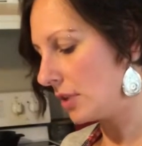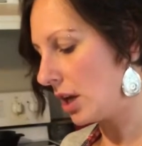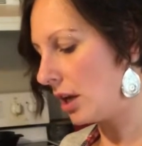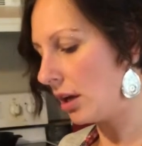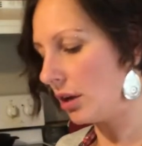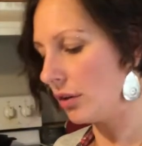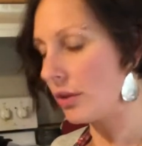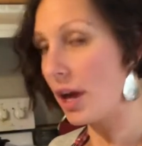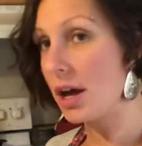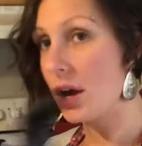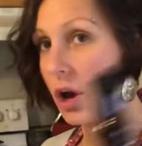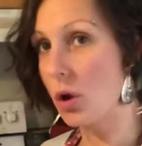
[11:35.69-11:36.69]
of
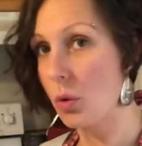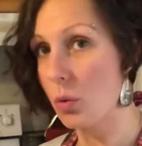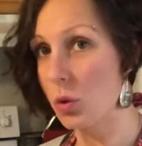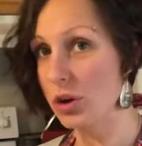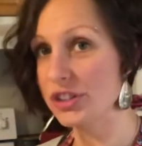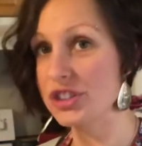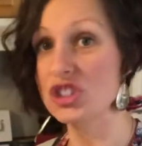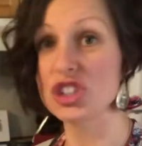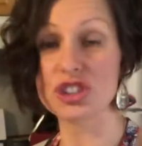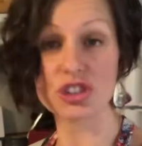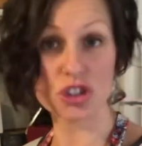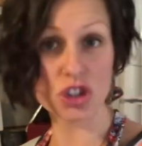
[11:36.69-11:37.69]

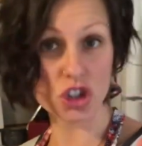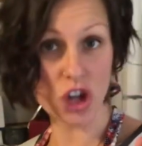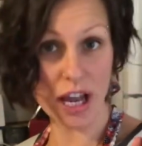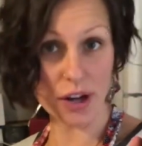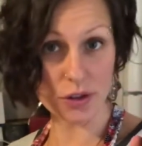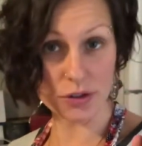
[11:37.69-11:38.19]
Worcestershire